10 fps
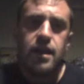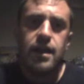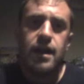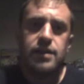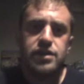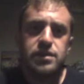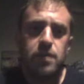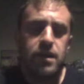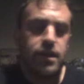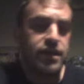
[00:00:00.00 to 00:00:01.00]
And I just
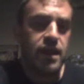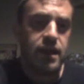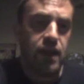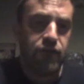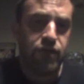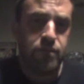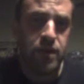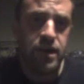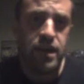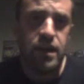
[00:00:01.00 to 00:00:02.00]
want to thank
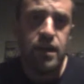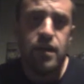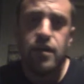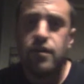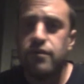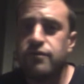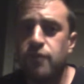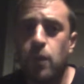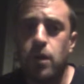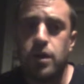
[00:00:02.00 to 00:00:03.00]
everybody
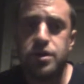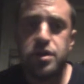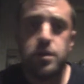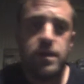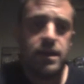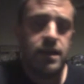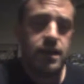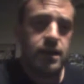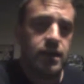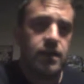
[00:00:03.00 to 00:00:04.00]
for tuning
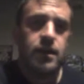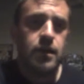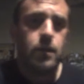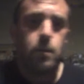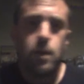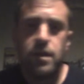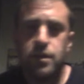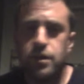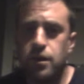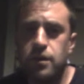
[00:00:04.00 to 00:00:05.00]
in,
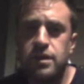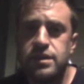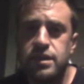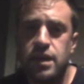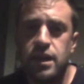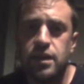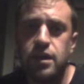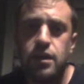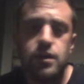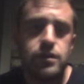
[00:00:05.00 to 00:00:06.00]
whether you're listening
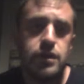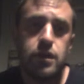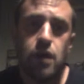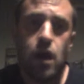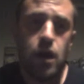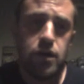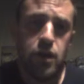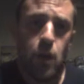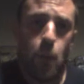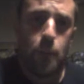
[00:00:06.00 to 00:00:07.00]
to the
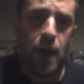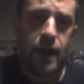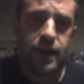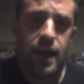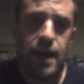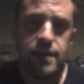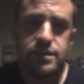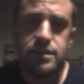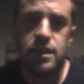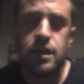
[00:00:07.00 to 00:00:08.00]
audio
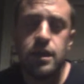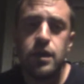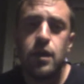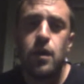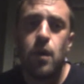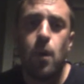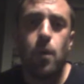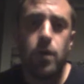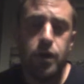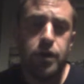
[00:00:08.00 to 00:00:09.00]
podcast
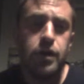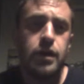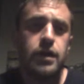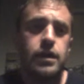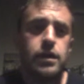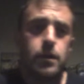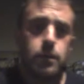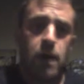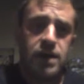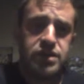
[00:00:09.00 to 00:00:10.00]
or
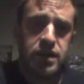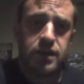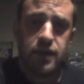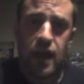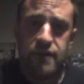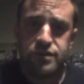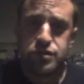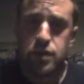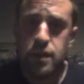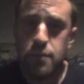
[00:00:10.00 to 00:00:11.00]
you're watching the live
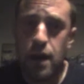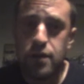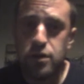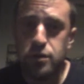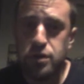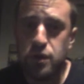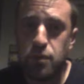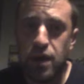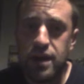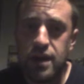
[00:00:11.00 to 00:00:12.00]
stream on
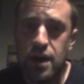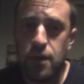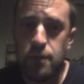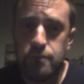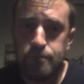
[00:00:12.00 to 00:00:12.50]
YouTube right now.